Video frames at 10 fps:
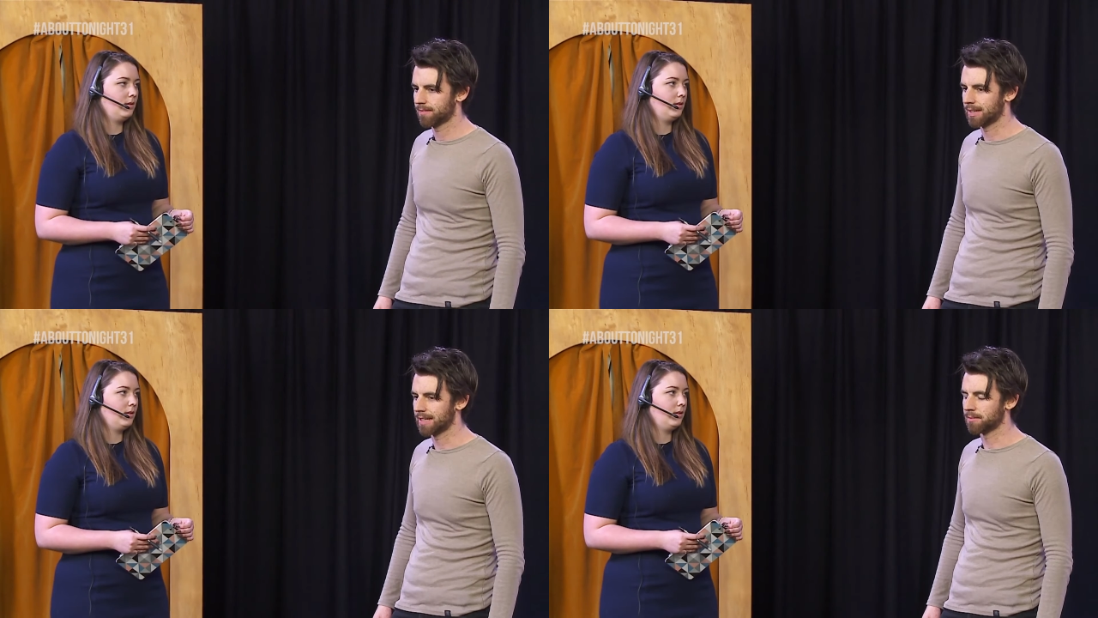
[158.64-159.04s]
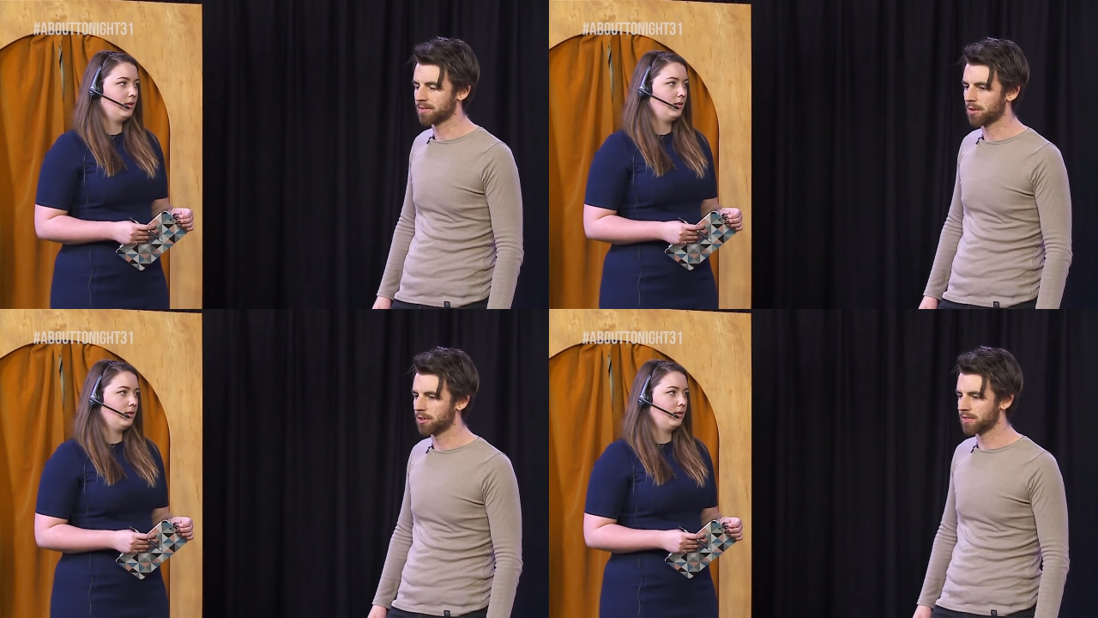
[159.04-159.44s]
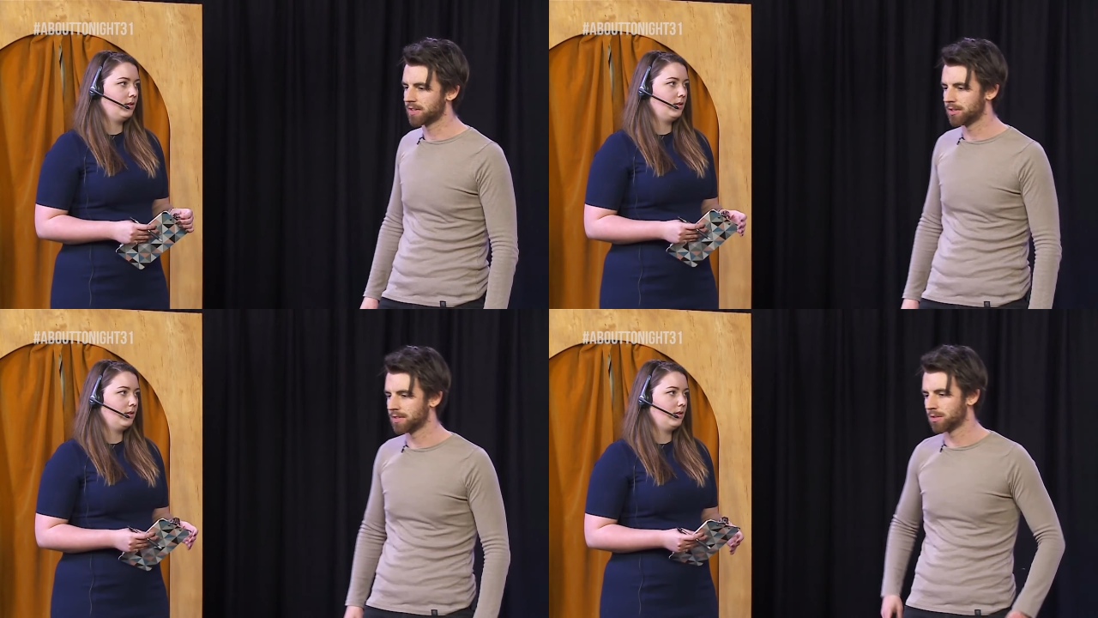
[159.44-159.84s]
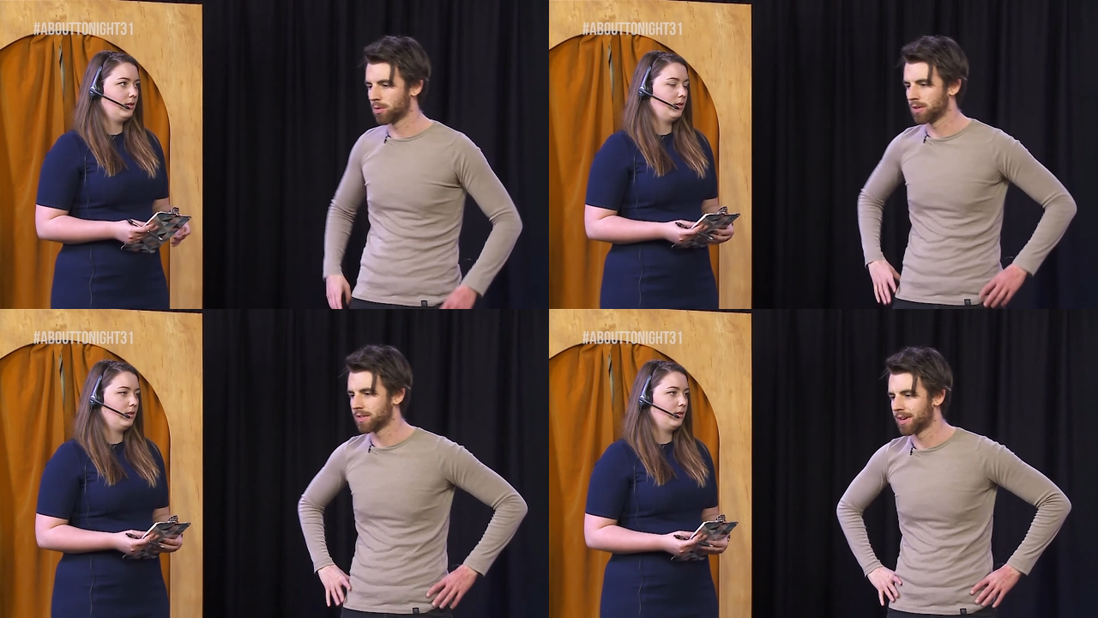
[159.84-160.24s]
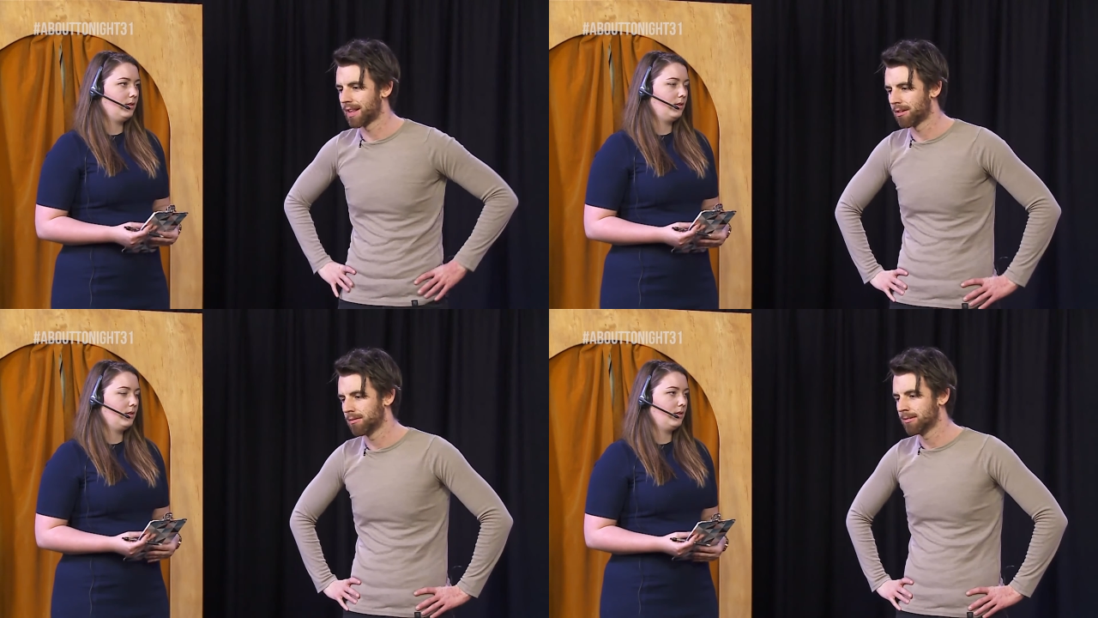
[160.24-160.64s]
Speaker 1: I guess I'm so used to using the words of
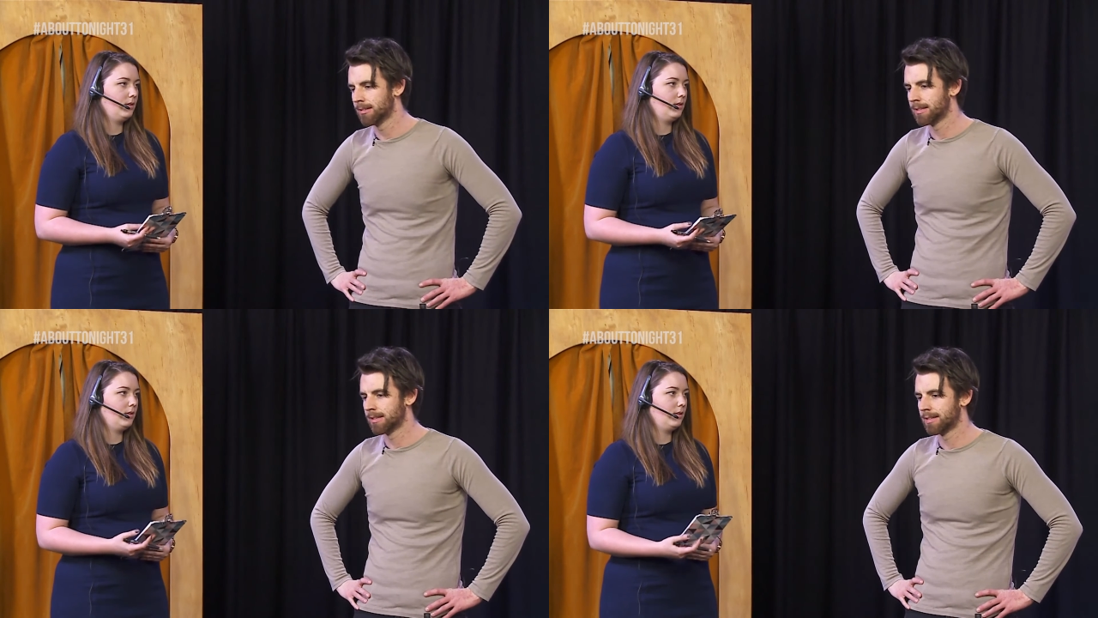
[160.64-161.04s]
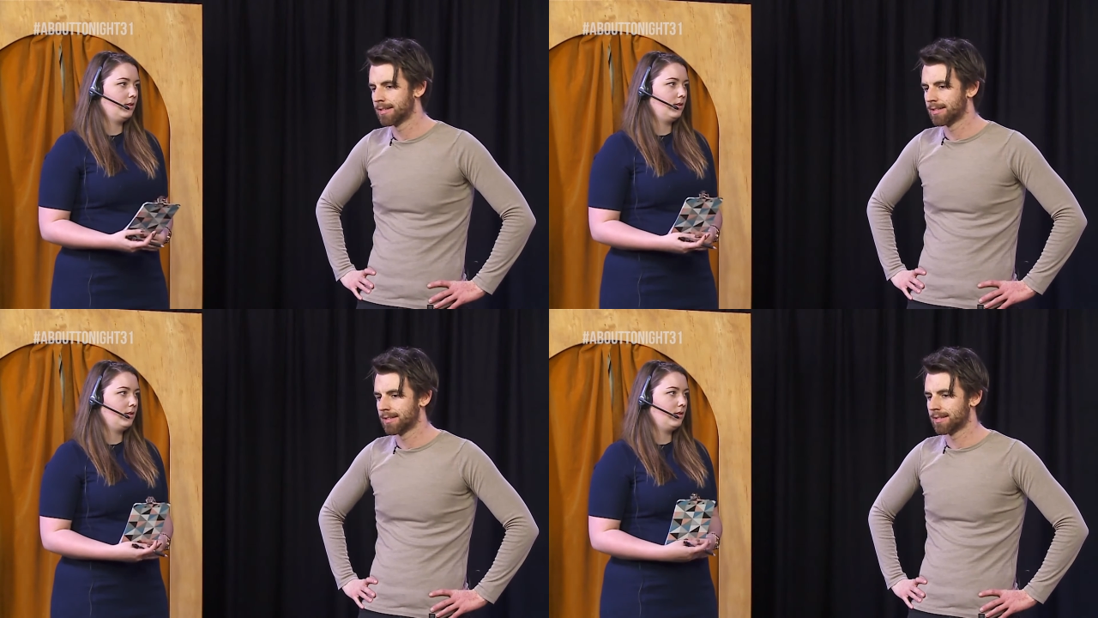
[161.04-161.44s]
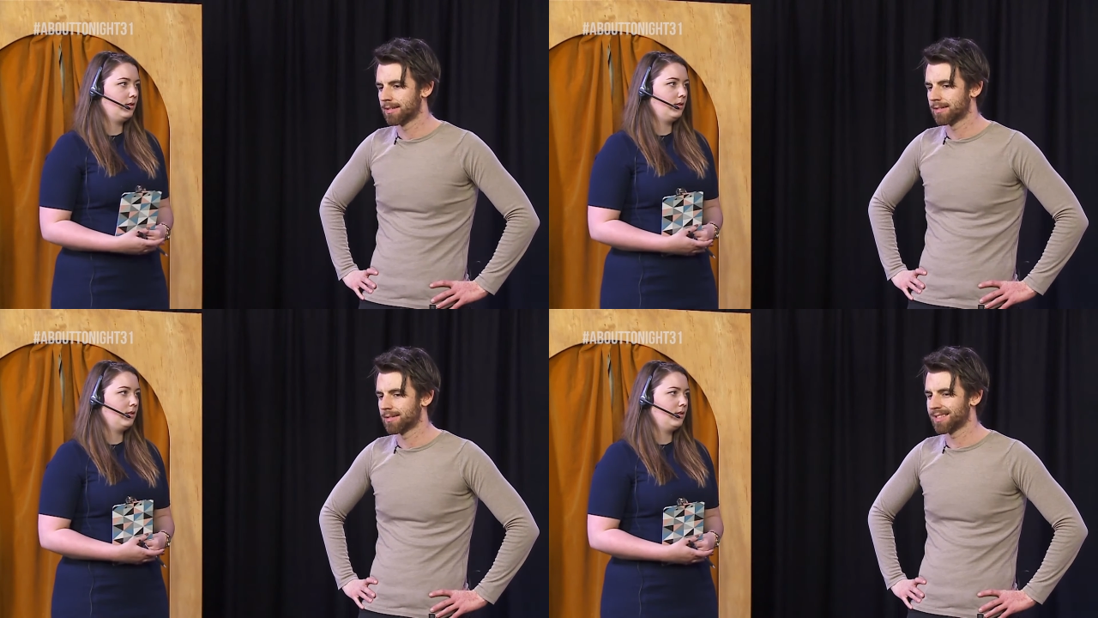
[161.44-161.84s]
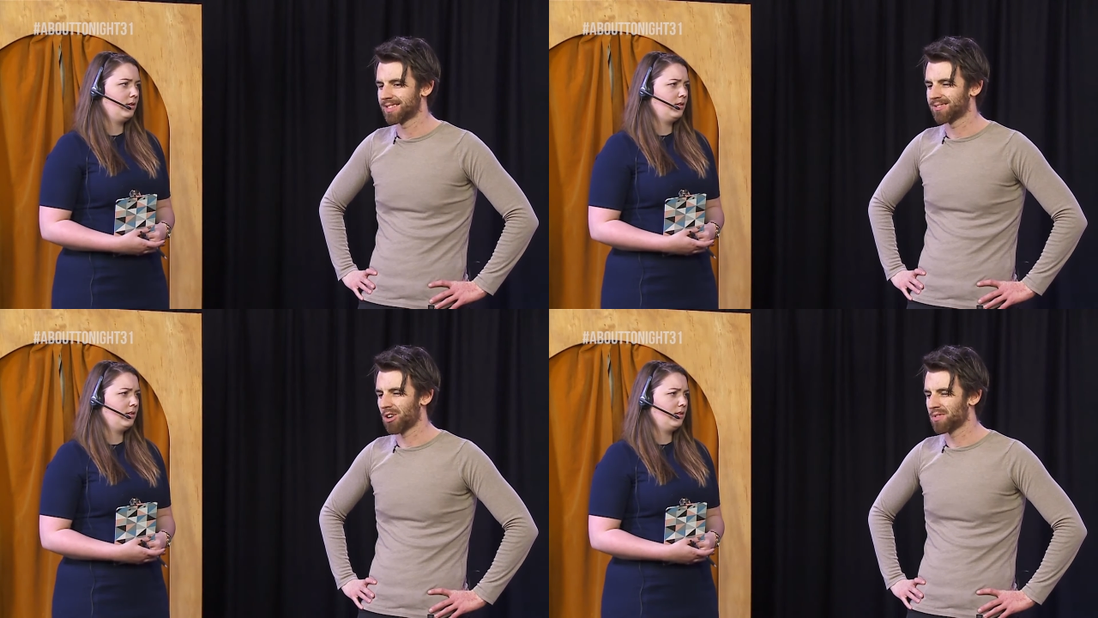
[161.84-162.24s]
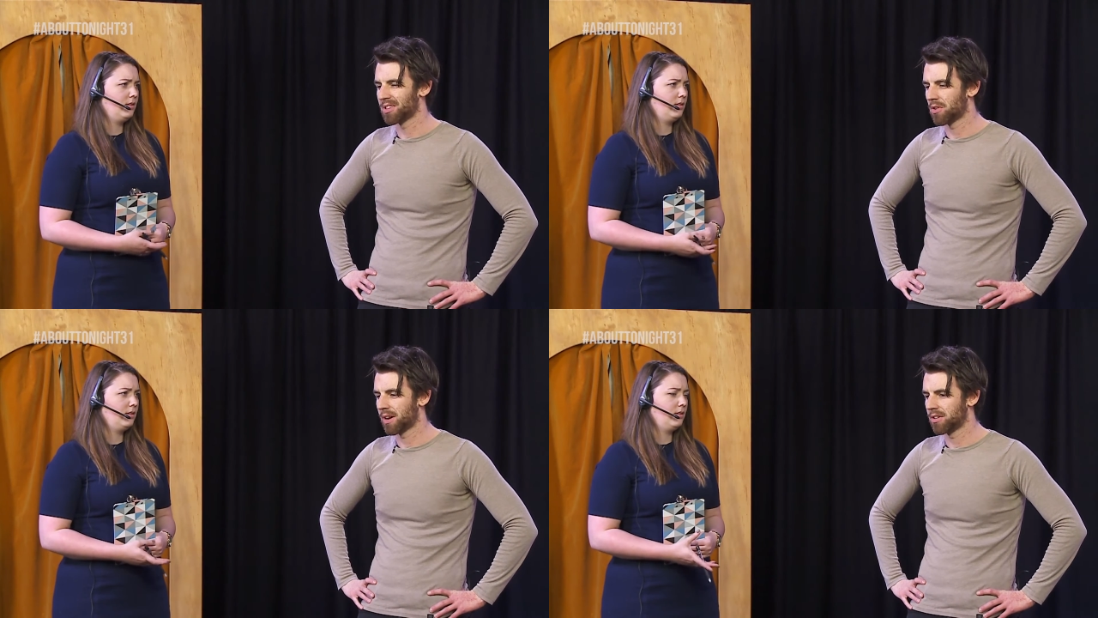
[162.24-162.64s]
another. I just don't
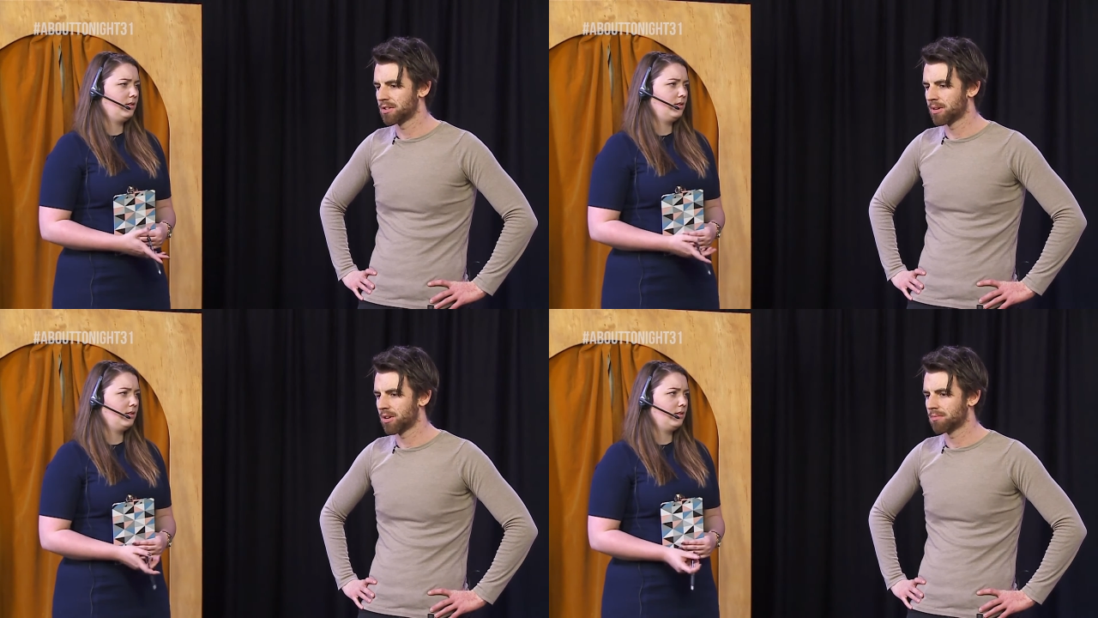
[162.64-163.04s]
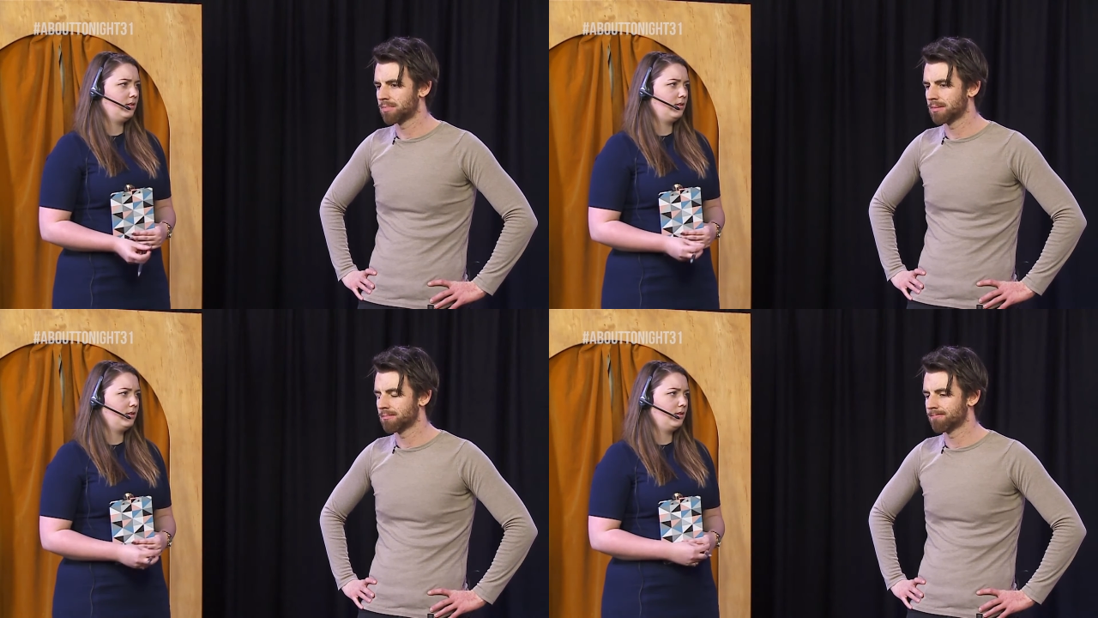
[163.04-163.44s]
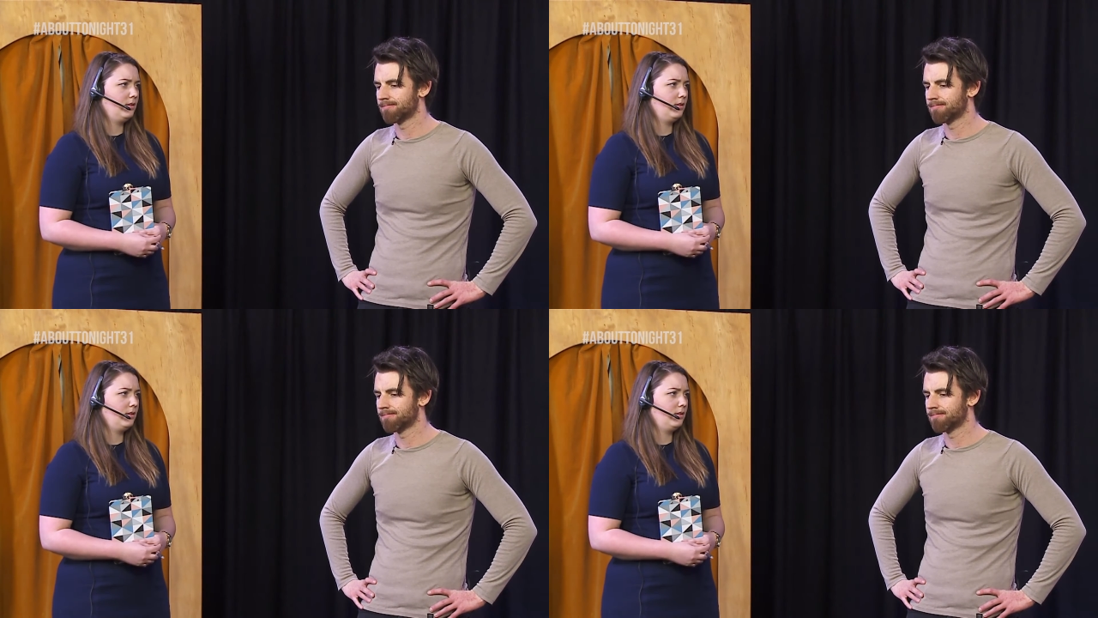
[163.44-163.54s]
really know how to use my own, but